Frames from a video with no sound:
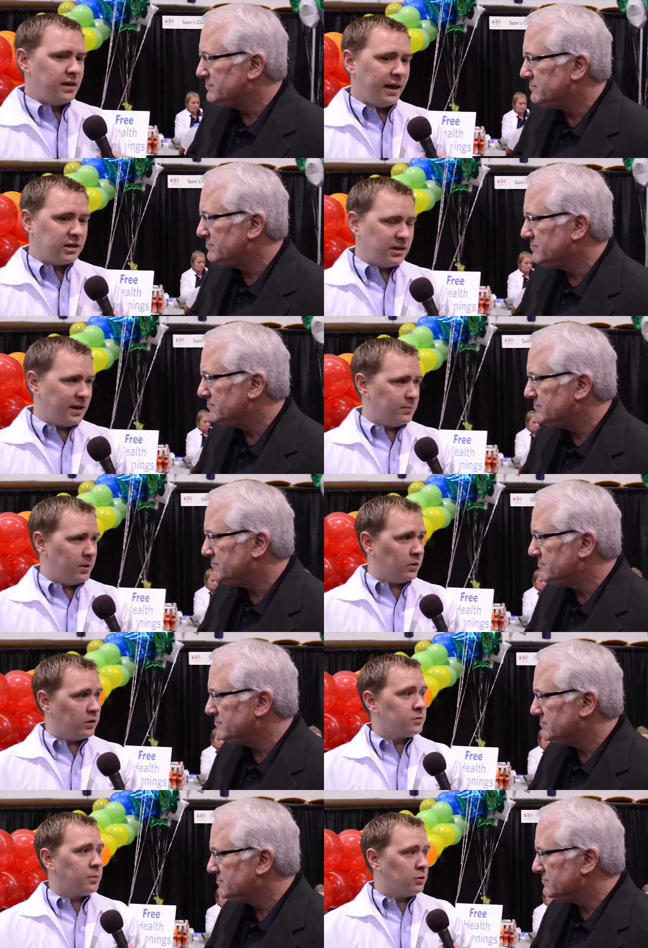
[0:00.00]
Speaker 1: actually have
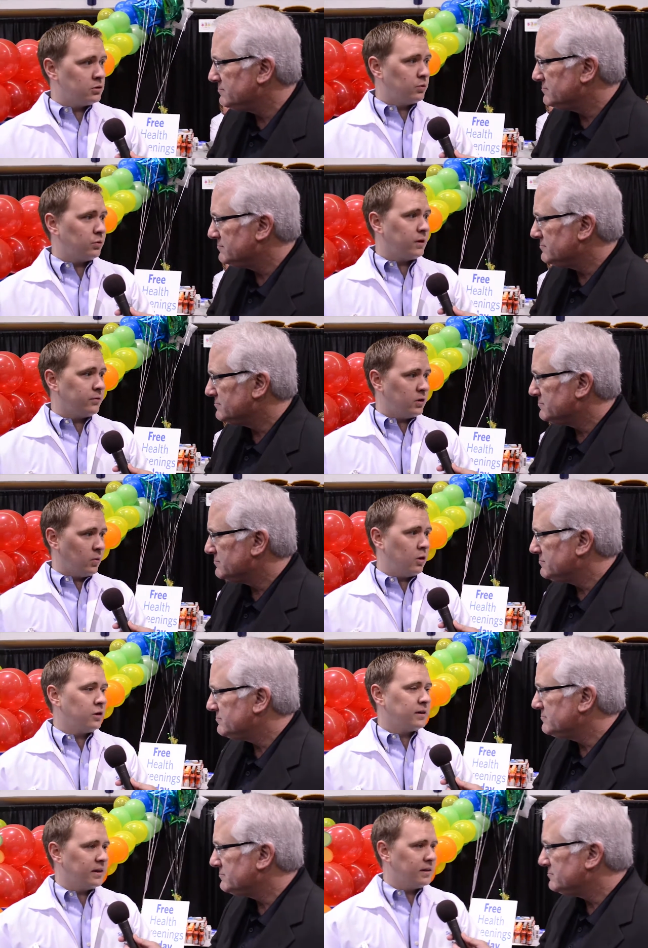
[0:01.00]
better exposure whenever you
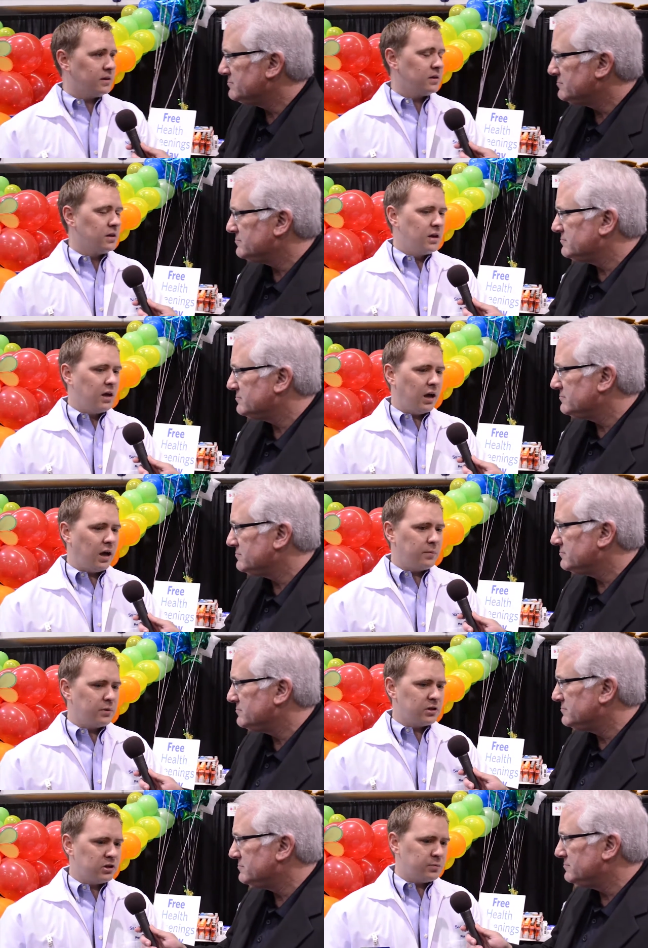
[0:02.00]
walk in, um,
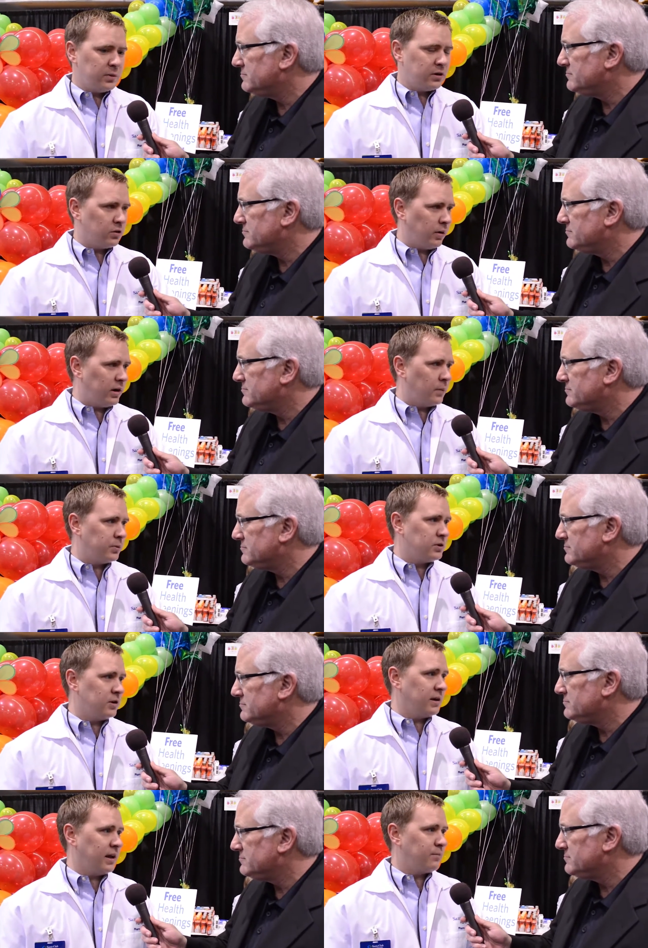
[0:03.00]
but it's just been a great
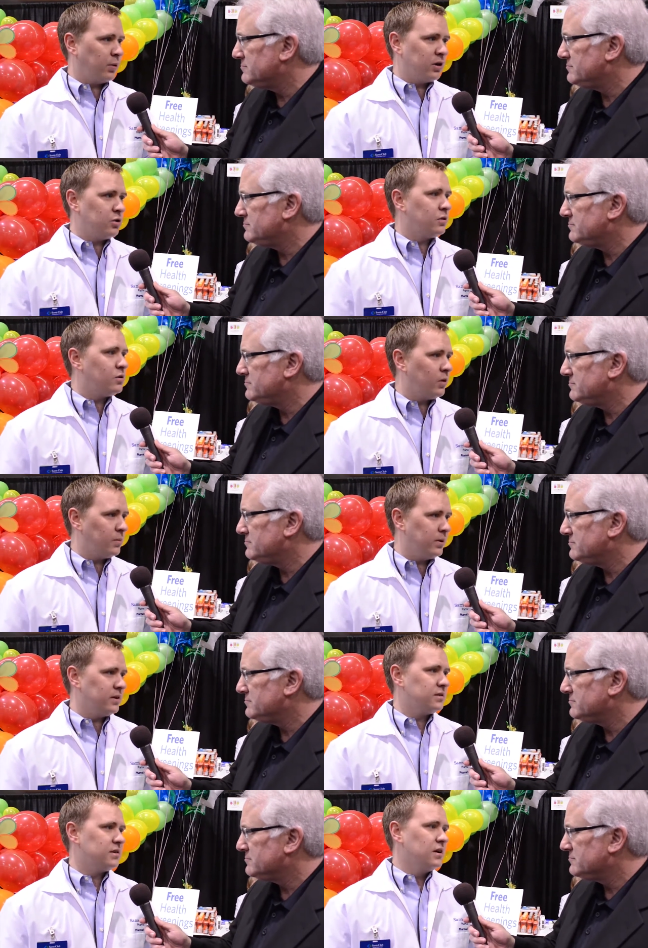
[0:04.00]
opportunity to have brand new
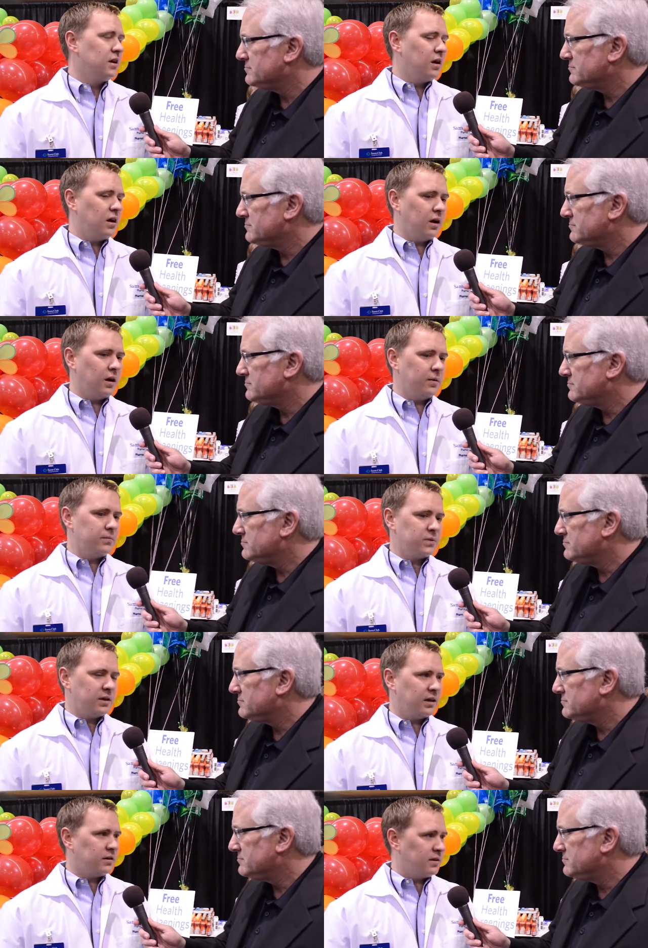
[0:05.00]
equipment, um,
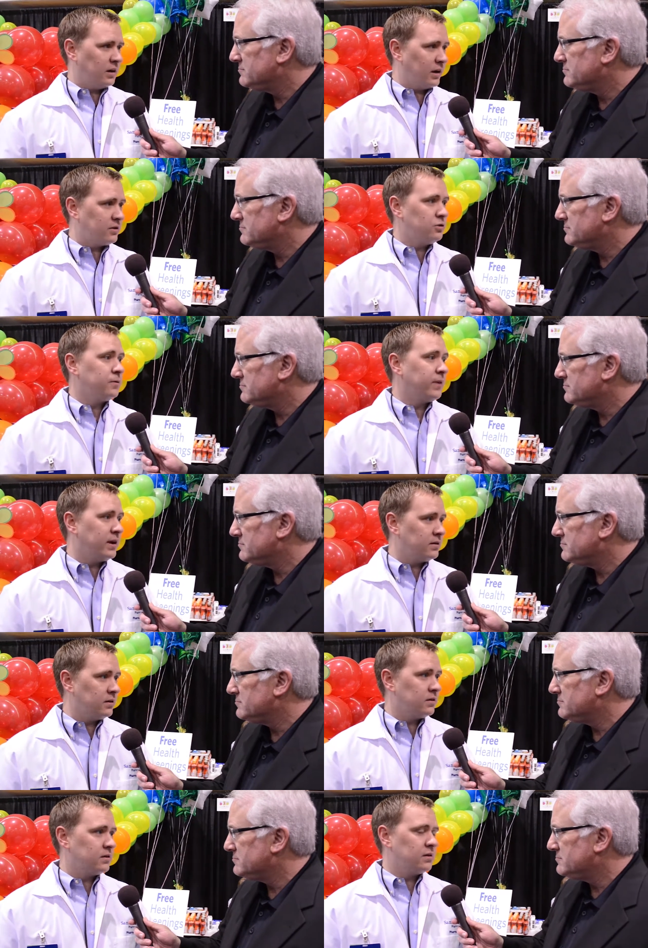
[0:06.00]
get to see lots of new
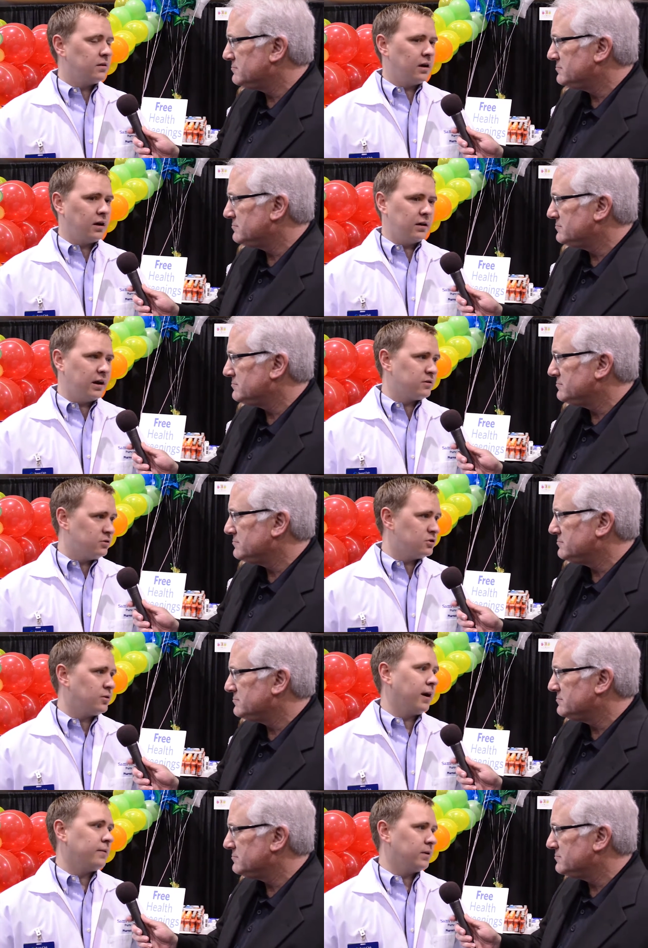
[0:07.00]
faces, uh, lots of new
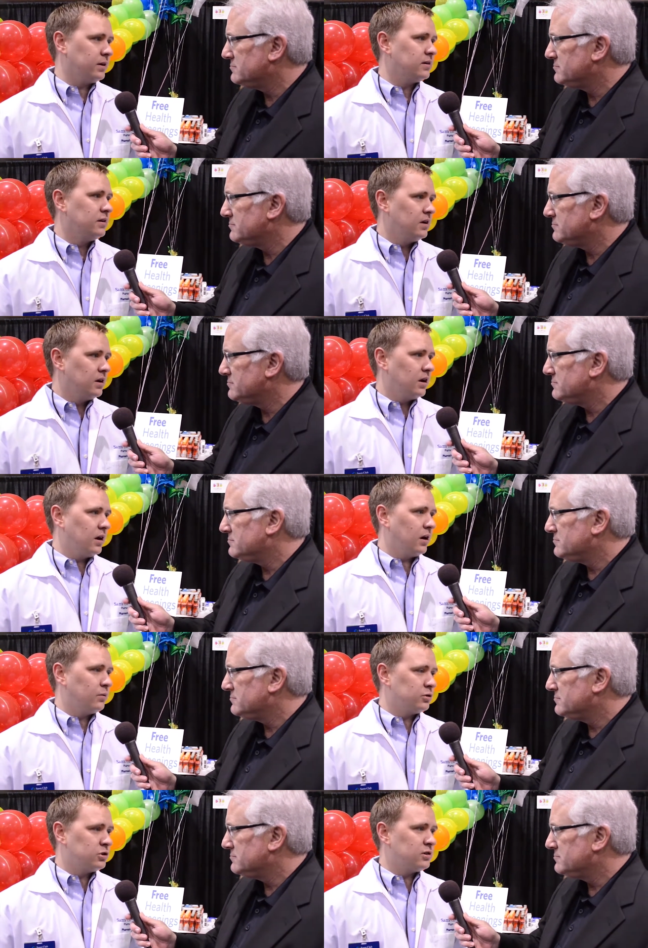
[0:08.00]
traffic.
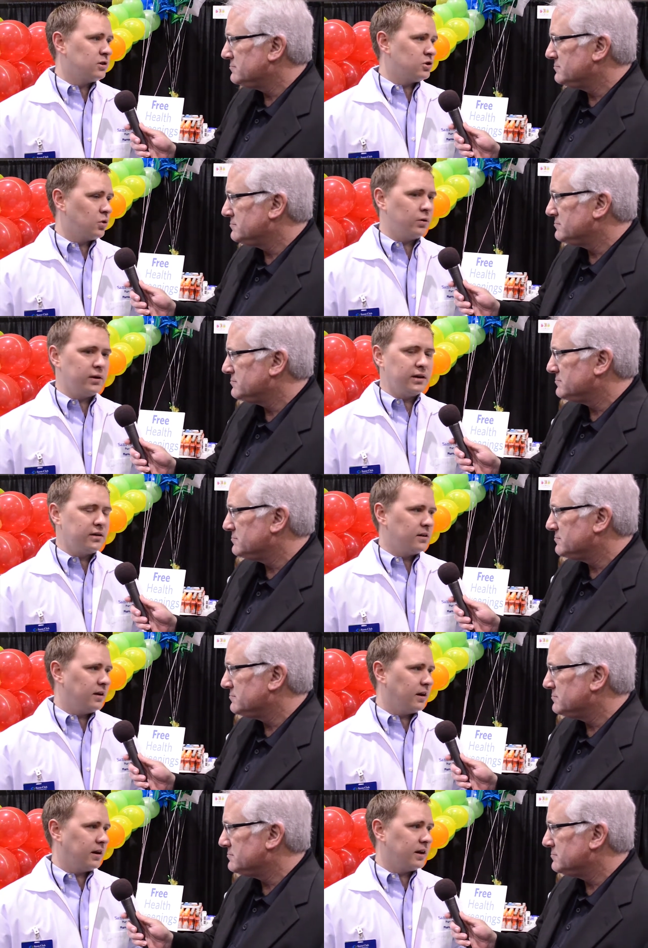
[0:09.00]
Uh, we're just enjoying
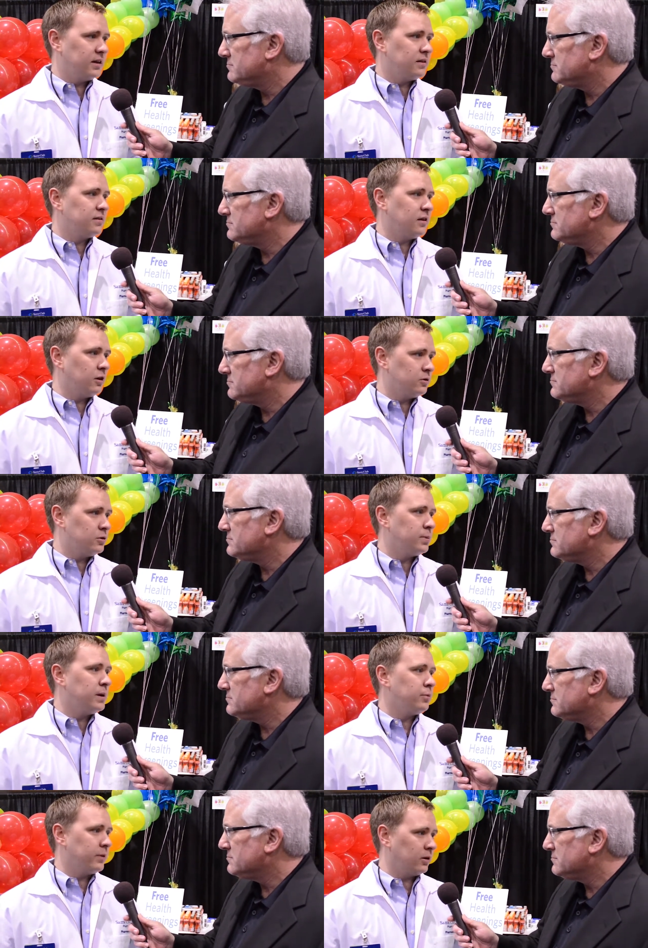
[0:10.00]
uh, getting to see all the new
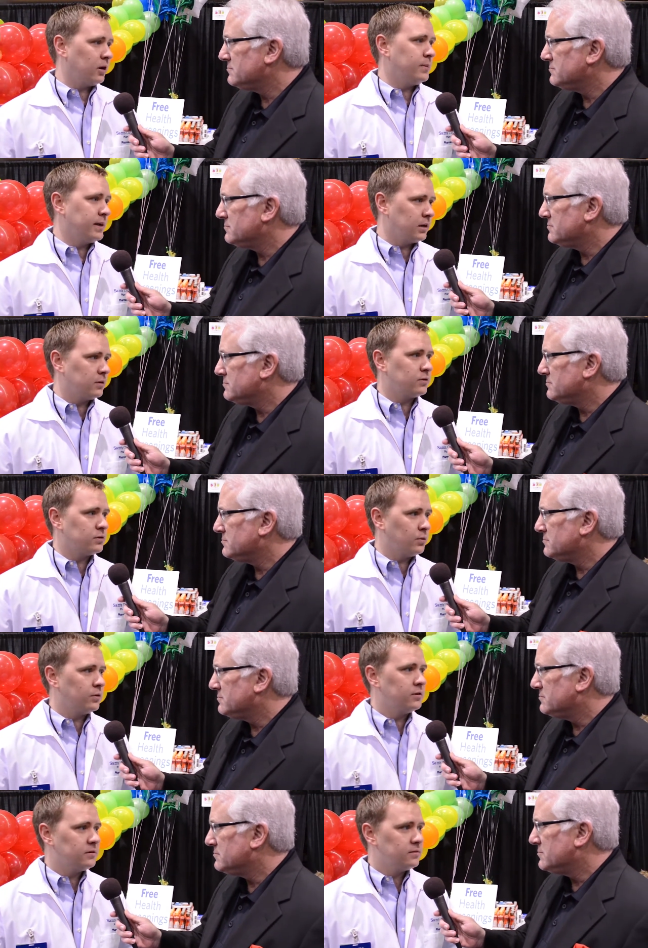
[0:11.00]
people that are coming into the store.